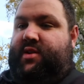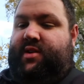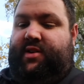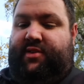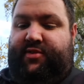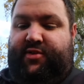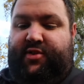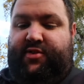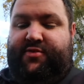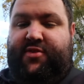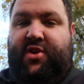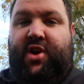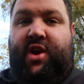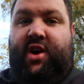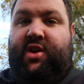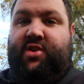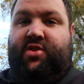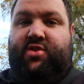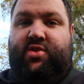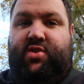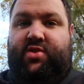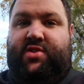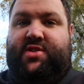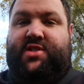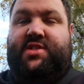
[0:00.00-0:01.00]
if you've got a
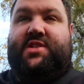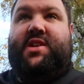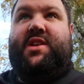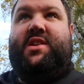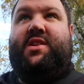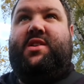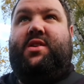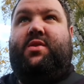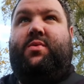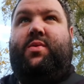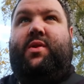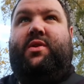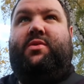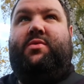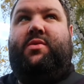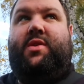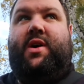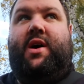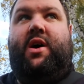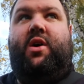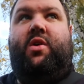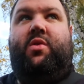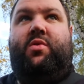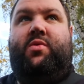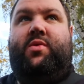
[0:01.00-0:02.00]
good Cyndaquil,
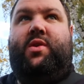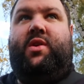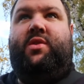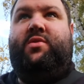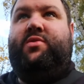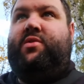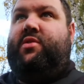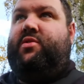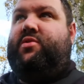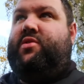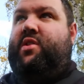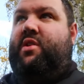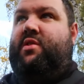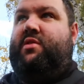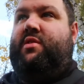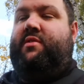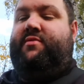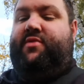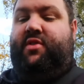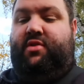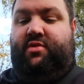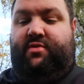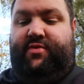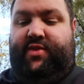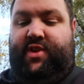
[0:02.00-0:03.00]
hold on, don't
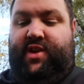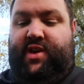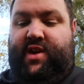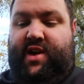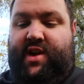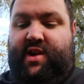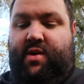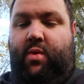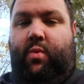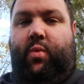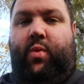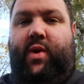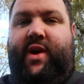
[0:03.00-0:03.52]
evolve it yet,